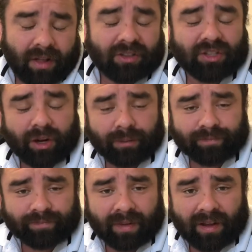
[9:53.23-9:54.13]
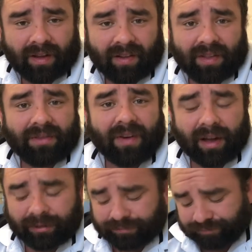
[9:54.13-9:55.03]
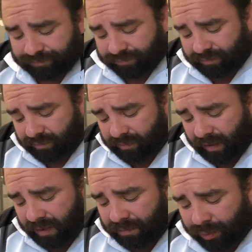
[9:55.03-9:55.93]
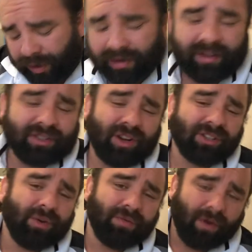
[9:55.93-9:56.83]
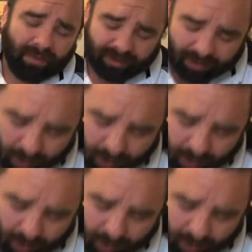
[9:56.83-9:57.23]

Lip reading: So, they fight. Britain is also involved in a war